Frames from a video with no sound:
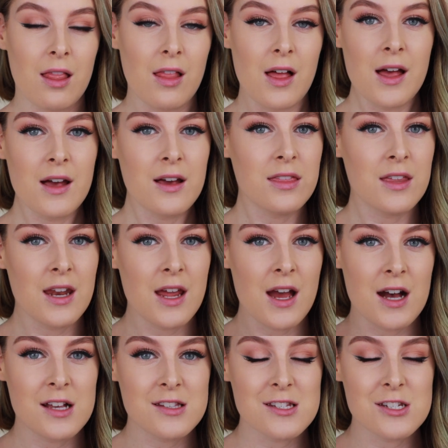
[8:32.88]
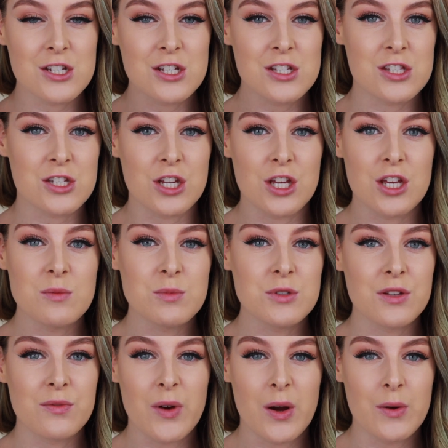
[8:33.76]
I like that it hasn't
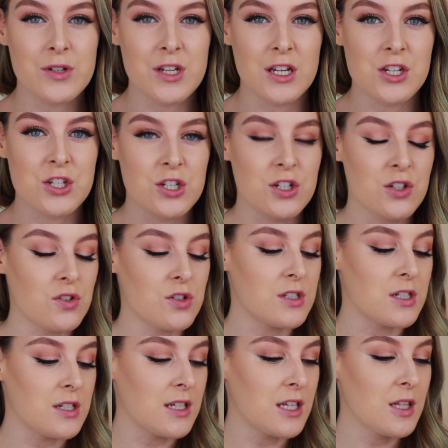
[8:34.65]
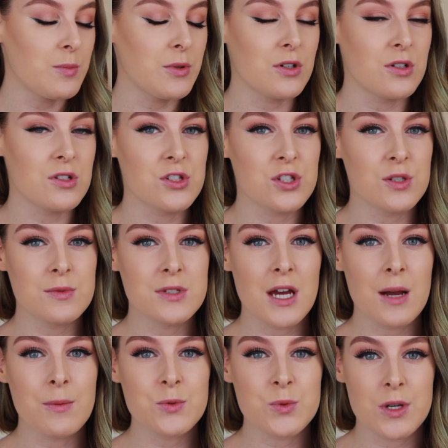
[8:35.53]
disturbed the foundation underneath because
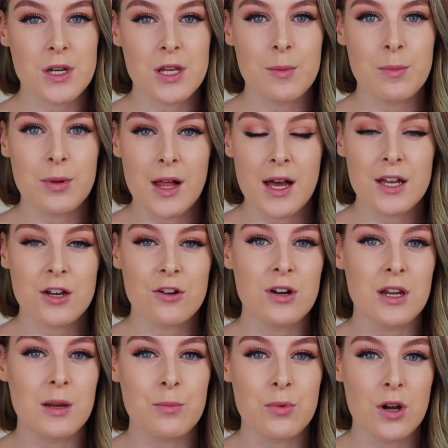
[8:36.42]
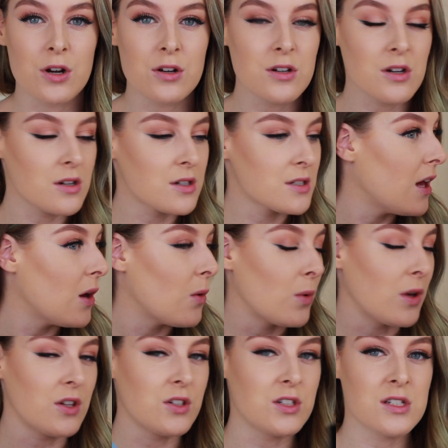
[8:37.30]
sometimes when I apply cream products, it
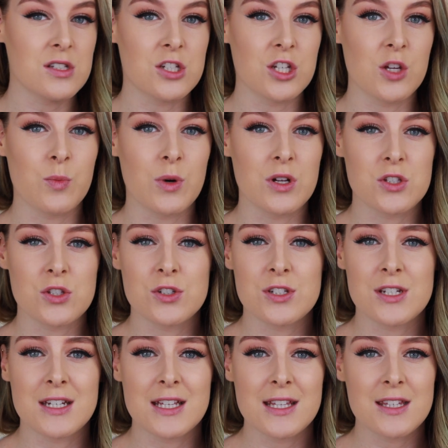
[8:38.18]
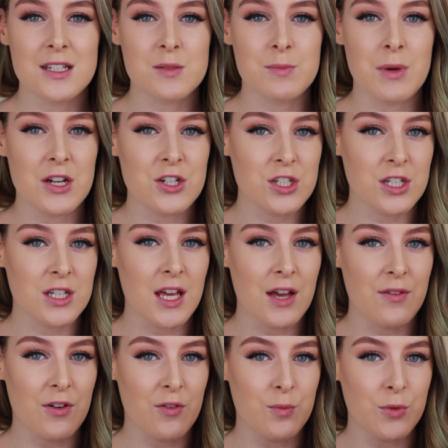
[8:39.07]
will disturb what's underneath, especially
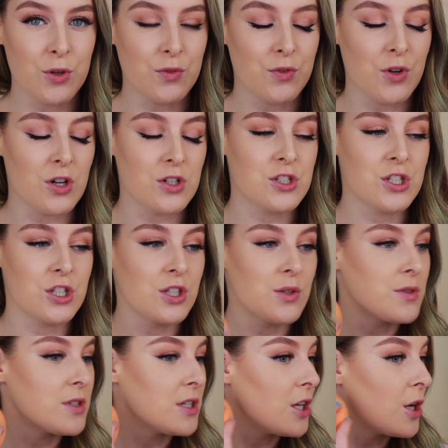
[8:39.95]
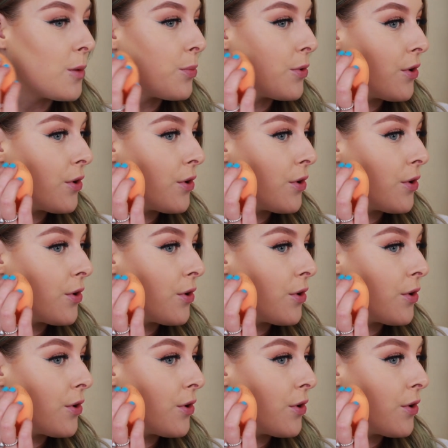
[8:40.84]
if I've moved on to using a